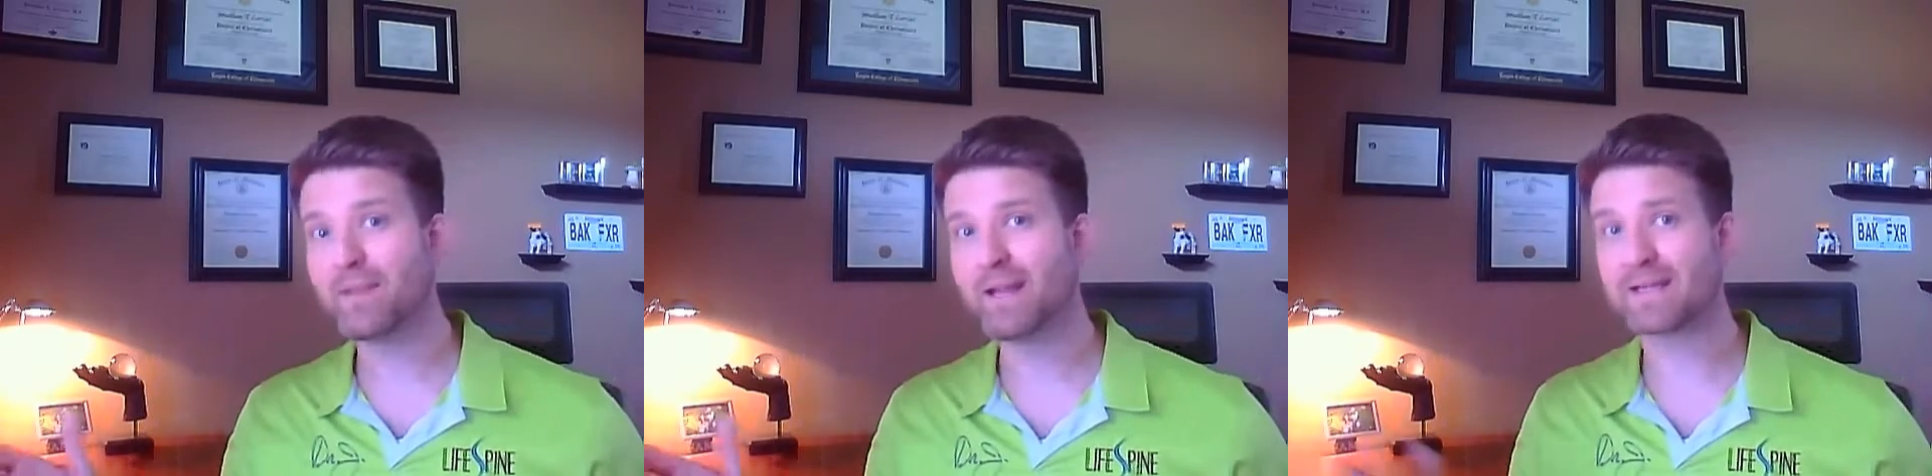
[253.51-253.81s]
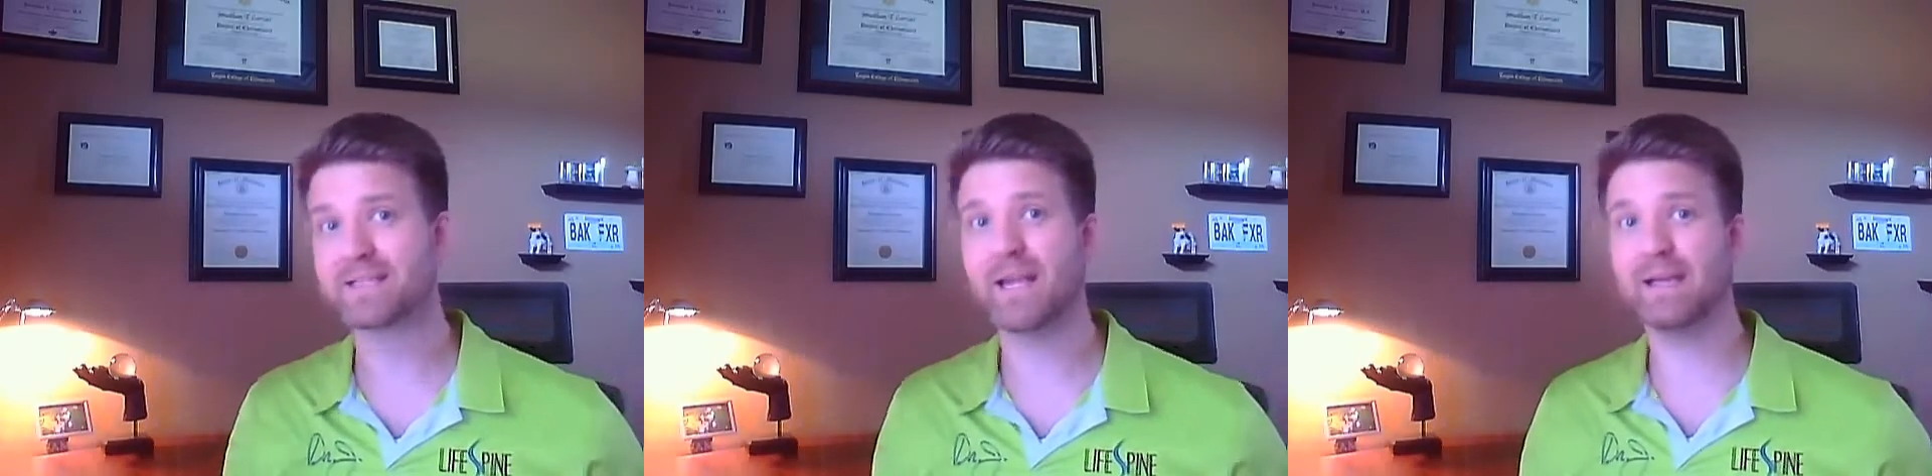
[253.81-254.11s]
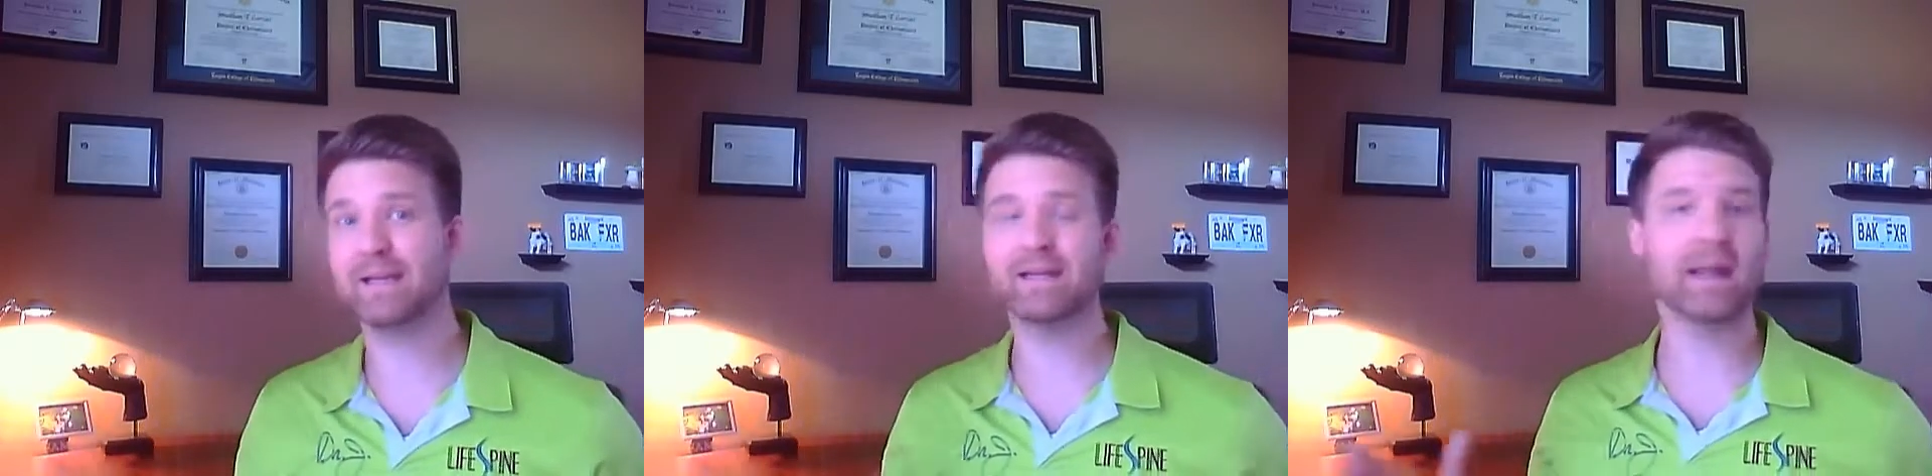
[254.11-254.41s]
the next
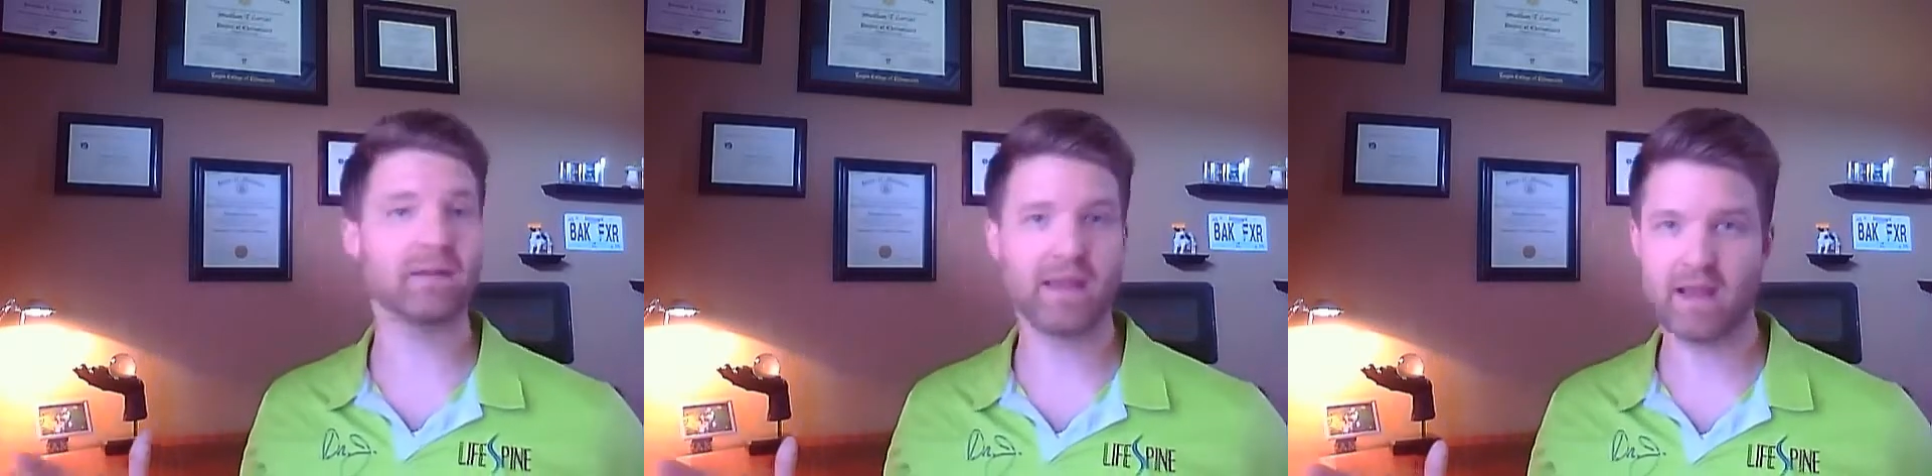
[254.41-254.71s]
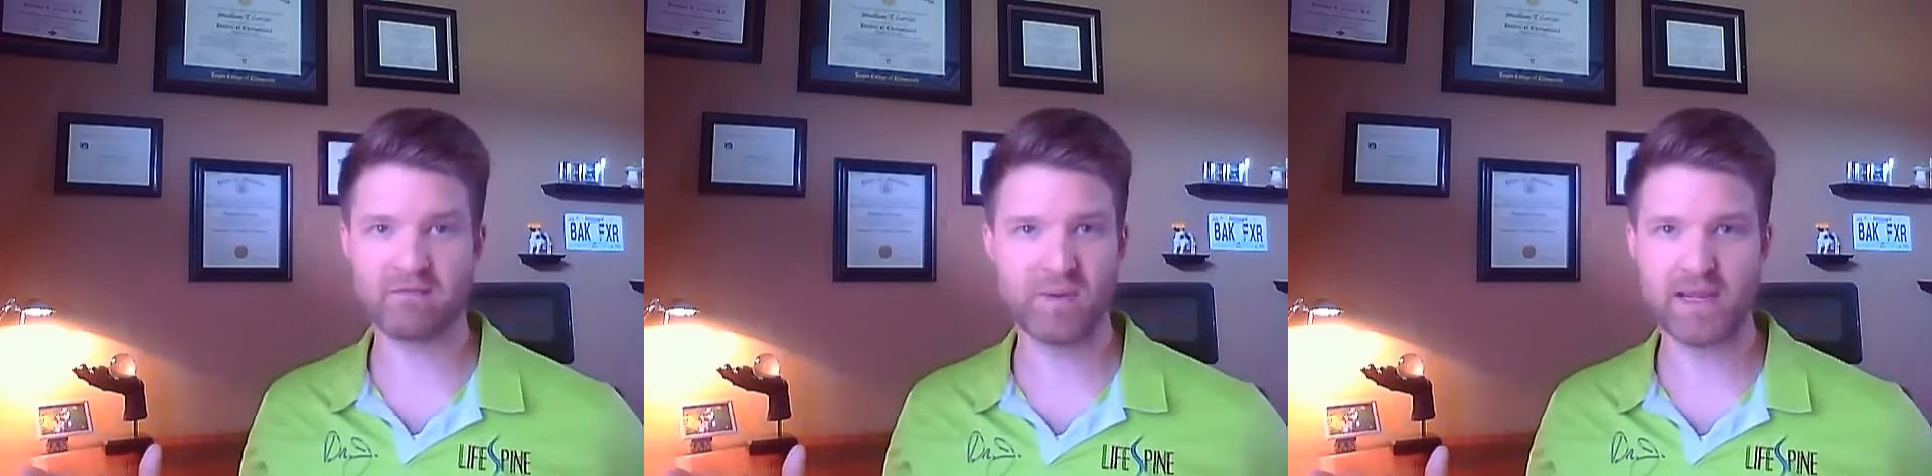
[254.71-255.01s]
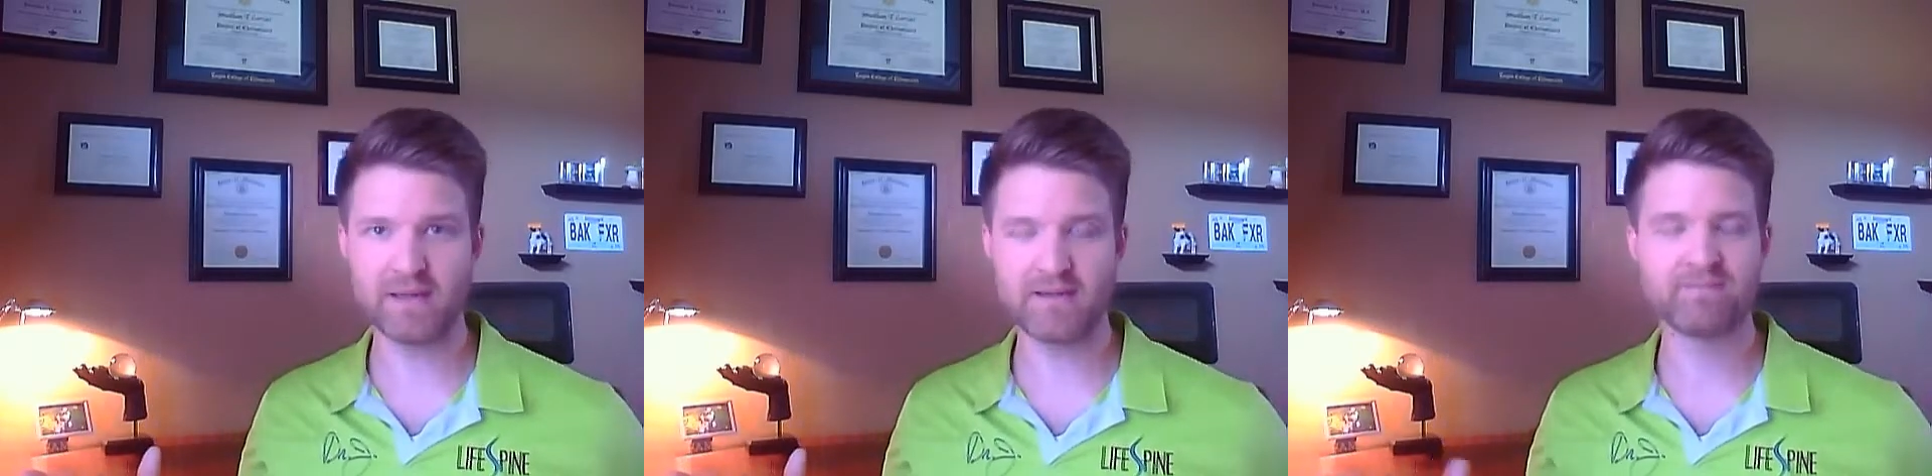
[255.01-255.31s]
day, and now they have
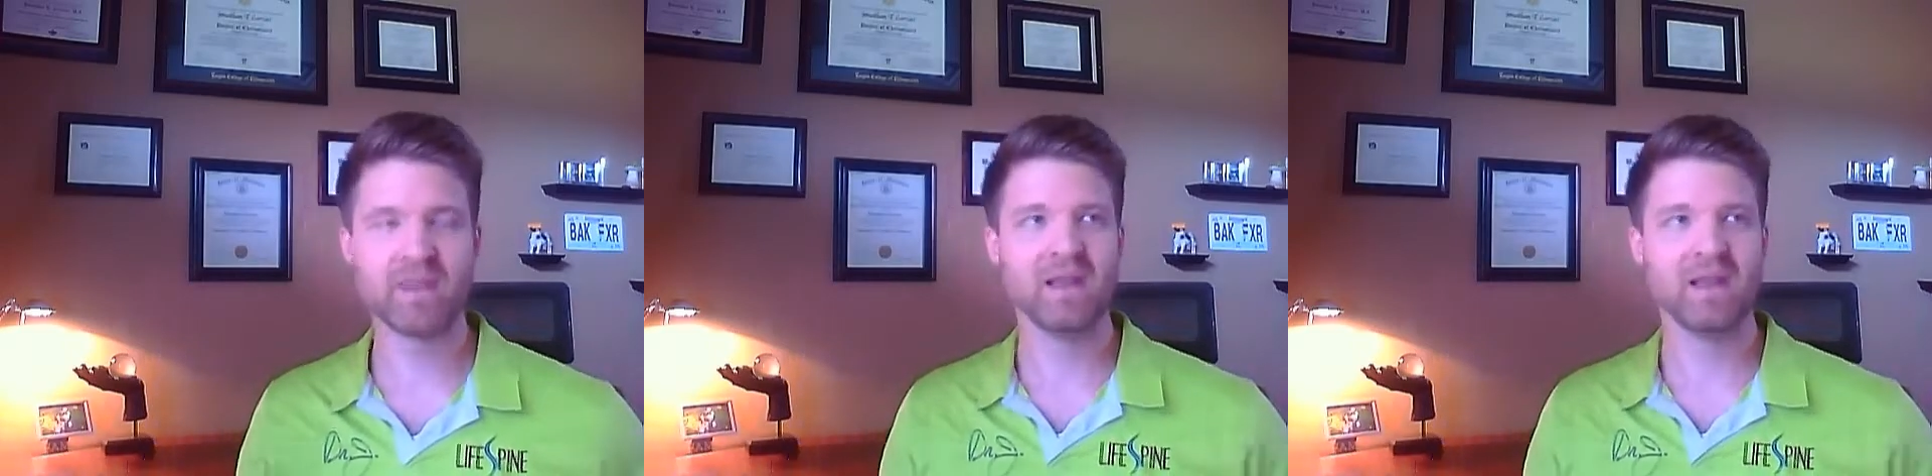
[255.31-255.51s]
pain.